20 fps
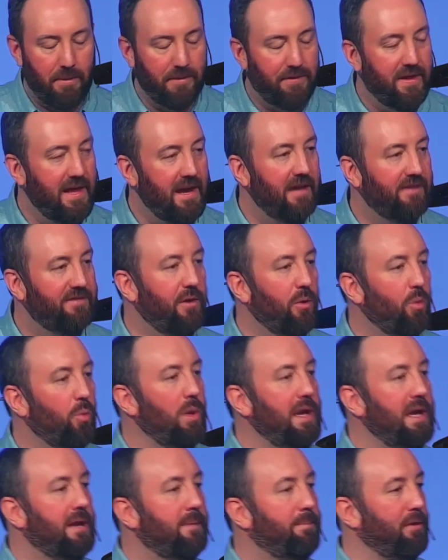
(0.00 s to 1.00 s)
But then as the
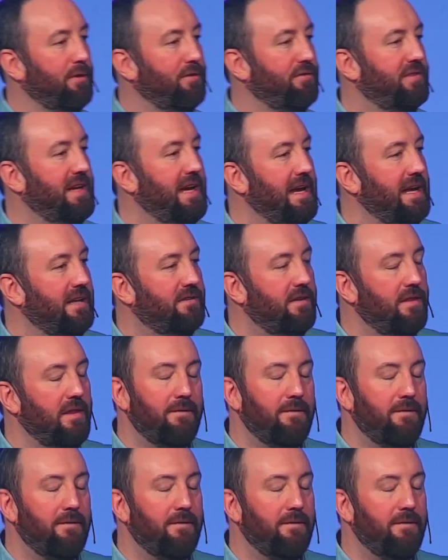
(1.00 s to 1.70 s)
week proceeds,